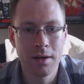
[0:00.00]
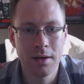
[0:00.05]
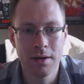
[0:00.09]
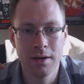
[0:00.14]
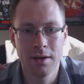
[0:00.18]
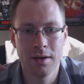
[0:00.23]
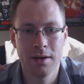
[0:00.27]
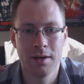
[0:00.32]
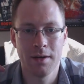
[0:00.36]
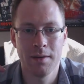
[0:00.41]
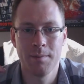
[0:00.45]

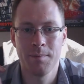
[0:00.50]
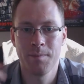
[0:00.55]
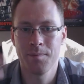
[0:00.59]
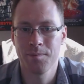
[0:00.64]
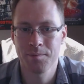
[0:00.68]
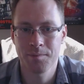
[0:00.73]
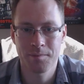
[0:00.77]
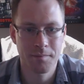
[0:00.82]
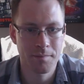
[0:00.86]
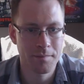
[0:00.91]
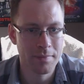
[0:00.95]

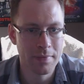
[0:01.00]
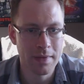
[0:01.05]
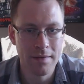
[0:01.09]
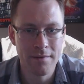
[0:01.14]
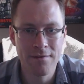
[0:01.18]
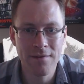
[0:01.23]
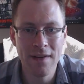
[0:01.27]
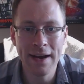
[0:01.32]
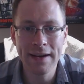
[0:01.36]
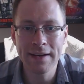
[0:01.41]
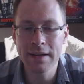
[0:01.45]

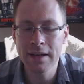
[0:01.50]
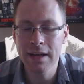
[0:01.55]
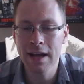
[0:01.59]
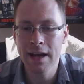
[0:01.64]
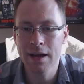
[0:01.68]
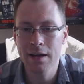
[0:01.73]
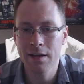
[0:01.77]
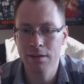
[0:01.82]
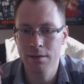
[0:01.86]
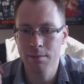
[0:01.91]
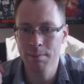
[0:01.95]

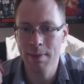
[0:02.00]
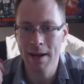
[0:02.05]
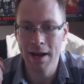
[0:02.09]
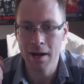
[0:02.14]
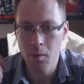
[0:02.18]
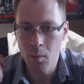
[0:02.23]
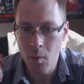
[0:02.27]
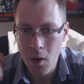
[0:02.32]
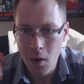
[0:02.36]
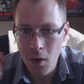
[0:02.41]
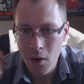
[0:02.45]
finalized back
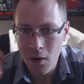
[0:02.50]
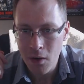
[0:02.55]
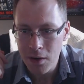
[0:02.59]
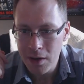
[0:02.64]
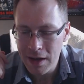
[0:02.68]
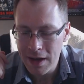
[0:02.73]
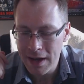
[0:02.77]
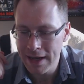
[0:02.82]
wall,